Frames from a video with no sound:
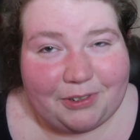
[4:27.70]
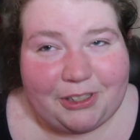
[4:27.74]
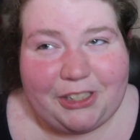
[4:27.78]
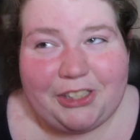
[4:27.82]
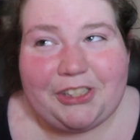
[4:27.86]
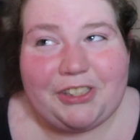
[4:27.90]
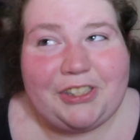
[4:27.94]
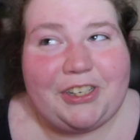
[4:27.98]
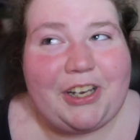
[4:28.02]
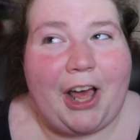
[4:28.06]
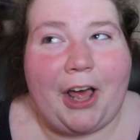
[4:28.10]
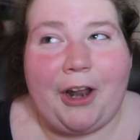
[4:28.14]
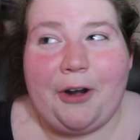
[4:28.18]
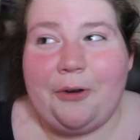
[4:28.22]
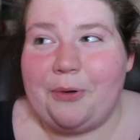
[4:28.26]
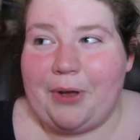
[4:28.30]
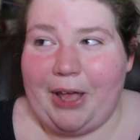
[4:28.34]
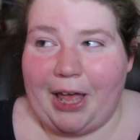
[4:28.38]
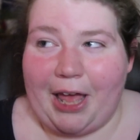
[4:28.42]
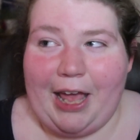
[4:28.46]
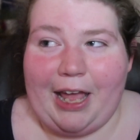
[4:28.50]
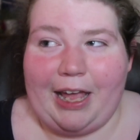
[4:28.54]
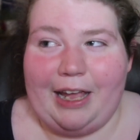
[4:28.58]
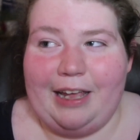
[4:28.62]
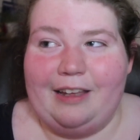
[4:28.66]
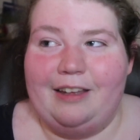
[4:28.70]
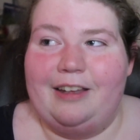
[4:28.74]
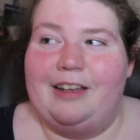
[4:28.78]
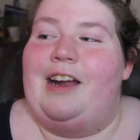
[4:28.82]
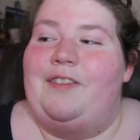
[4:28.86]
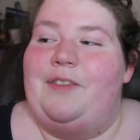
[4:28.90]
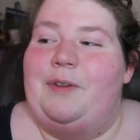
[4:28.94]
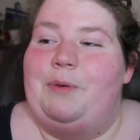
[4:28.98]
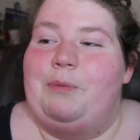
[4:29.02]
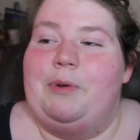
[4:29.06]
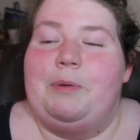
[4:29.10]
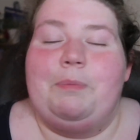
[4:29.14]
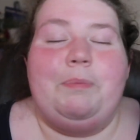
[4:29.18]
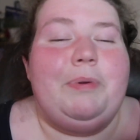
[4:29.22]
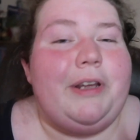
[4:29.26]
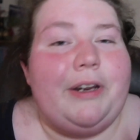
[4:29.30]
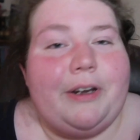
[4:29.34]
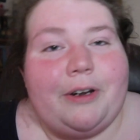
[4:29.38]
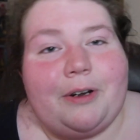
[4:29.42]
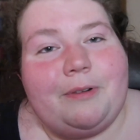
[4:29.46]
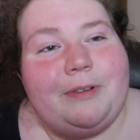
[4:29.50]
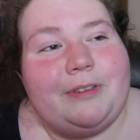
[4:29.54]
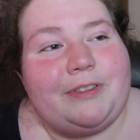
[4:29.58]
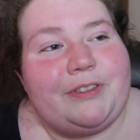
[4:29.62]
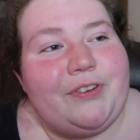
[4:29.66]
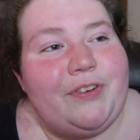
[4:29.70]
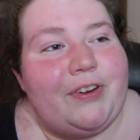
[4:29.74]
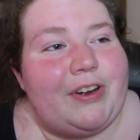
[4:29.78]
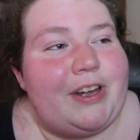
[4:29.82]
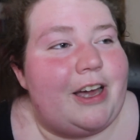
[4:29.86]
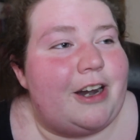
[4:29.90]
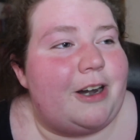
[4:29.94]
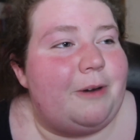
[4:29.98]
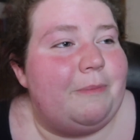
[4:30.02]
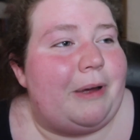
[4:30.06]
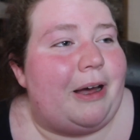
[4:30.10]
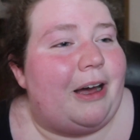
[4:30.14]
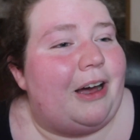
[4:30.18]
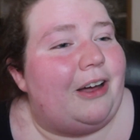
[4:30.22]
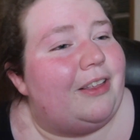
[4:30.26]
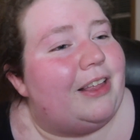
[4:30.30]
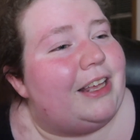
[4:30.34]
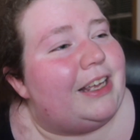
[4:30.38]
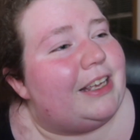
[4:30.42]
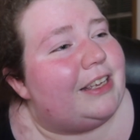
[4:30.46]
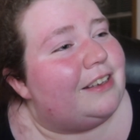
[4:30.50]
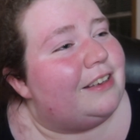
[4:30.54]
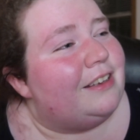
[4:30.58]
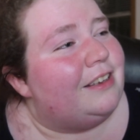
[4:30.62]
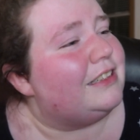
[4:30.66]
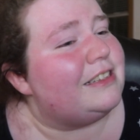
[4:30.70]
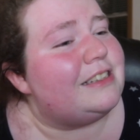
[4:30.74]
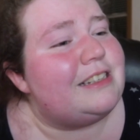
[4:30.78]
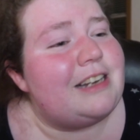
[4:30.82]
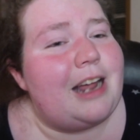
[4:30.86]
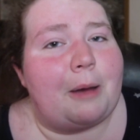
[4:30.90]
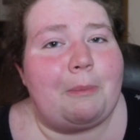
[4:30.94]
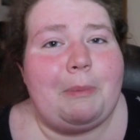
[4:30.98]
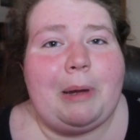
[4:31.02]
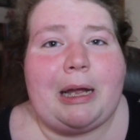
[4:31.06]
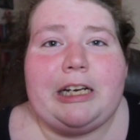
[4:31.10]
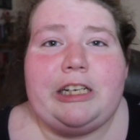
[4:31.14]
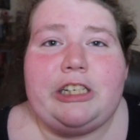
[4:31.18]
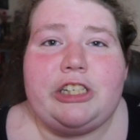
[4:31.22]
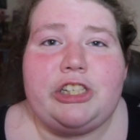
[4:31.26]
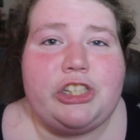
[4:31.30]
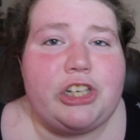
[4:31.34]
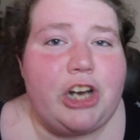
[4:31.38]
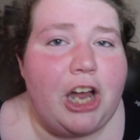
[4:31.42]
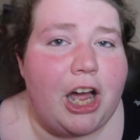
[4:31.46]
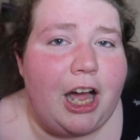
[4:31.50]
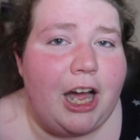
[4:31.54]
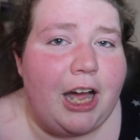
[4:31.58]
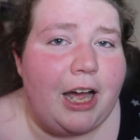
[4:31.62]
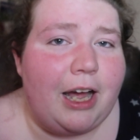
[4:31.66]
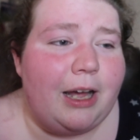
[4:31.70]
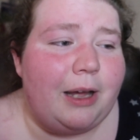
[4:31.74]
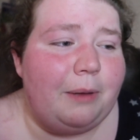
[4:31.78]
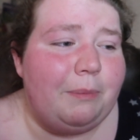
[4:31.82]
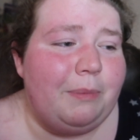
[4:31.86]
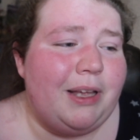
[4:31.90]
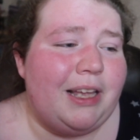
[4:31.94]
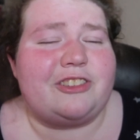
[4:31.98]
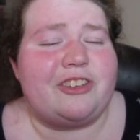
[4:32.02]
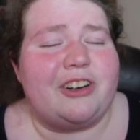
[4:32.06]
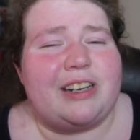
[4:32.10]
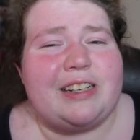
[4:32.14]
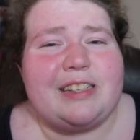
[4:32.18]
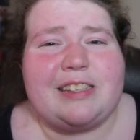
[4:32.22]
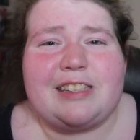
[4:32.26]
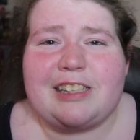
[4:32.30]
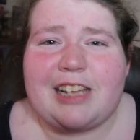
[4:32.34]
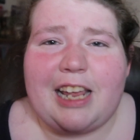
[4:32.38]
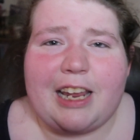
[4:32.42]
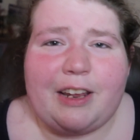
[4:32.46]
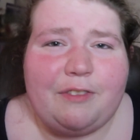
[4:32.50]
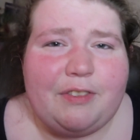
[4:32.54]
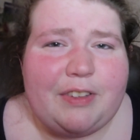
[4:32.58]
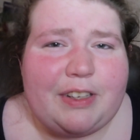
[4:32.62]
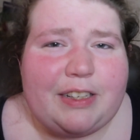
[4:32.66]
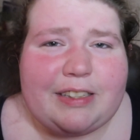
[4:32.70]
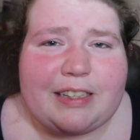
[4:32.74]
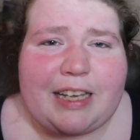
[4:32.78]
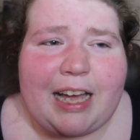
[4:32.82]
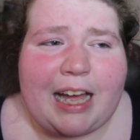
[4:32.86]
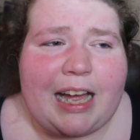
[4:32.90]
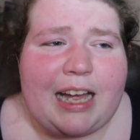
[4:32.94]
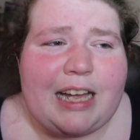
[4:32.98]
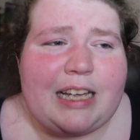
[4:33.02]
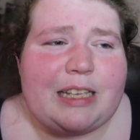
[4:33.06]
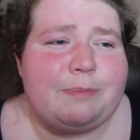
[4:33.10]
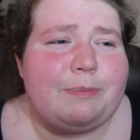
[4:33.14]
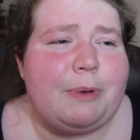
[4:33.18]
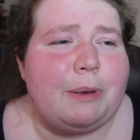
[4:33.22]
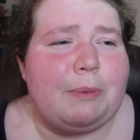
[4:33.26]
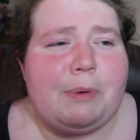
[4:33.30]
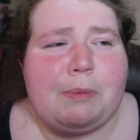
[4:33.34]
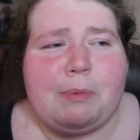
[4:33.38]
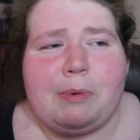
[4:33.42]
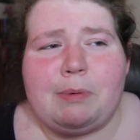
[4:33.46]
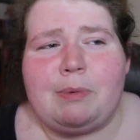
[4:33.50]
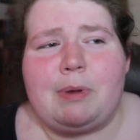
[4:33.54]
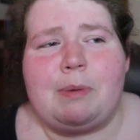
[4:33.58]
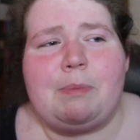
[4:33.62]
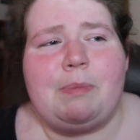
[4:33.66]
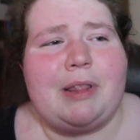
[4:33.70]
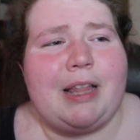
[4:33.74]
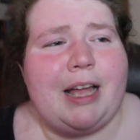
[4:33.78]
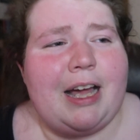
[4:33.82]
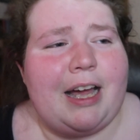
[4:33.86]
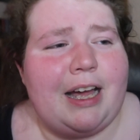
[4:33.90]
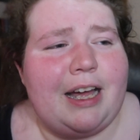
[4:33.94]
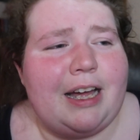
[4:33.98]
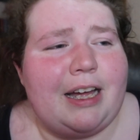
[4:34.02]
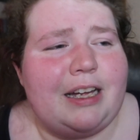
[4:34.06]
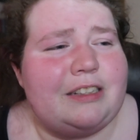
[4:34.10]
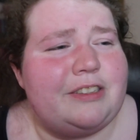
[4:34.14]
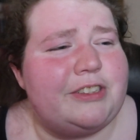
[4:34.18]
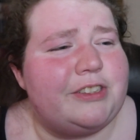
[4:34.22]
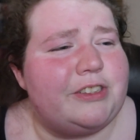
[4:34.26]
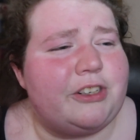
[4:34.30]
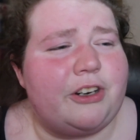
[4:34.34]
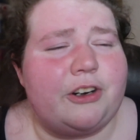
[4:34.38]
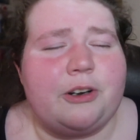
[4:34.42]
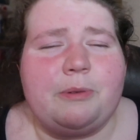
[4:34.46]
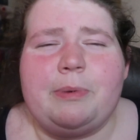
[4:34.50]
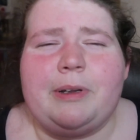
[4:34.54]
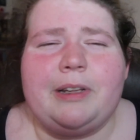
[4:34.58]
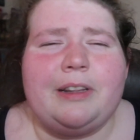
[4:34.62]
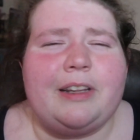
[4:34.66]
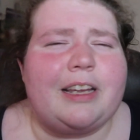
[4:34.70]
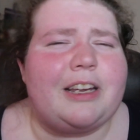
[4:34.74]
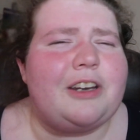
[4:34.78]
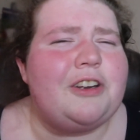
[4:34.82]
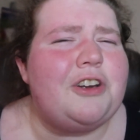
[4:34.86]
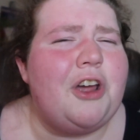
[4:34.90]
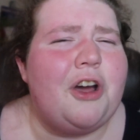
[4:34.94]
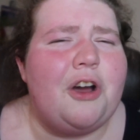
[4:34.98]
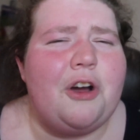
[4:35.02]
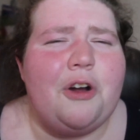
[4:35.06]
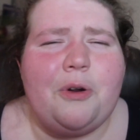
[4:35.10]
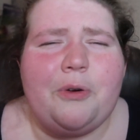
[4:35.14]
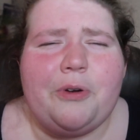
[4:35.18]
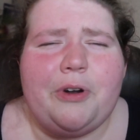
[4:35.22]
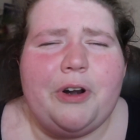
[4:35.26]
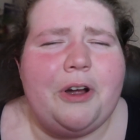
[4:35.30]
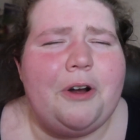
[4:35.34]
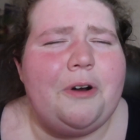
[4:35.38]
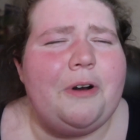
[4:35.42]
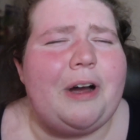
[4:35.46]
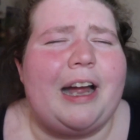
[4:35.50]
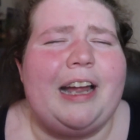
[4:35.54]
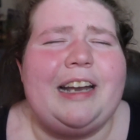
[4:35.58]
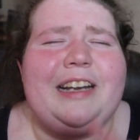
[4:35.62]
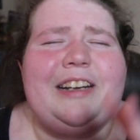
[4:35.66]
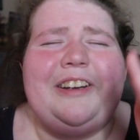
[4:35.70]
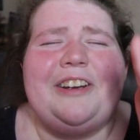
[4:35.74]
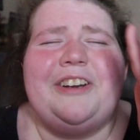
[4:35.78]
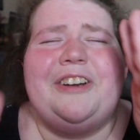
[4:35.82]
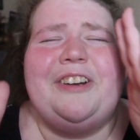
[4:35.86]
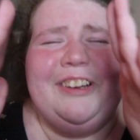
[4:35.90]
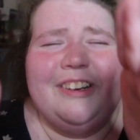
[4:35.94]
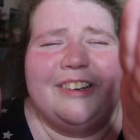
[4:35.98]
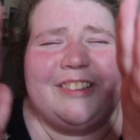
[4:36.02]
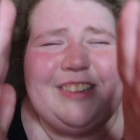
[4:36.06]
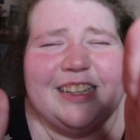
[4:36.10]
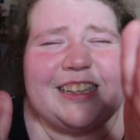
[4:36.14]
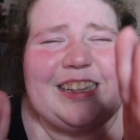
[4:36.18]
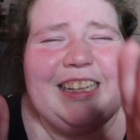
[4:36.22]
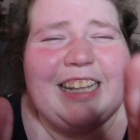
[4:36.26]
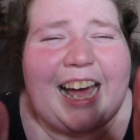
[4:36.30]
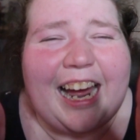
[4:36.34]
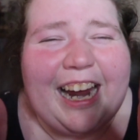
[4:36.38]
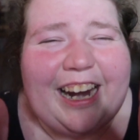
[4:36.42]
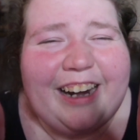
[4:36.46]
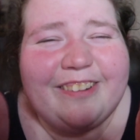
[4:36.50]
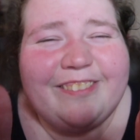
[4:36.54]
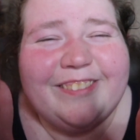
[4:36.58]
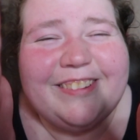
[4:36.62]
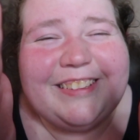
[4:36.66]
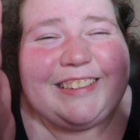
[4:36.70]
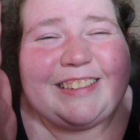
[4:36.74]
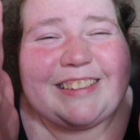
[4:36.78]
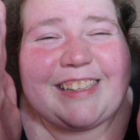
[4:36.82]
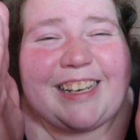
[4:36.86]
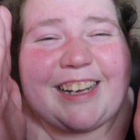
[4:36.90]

she's not okay. And then when Peter was going on about how like, it's not my job to try to save these guys, blah, blah, blah, blah, blah. And she started being like, no, no, I knew the line was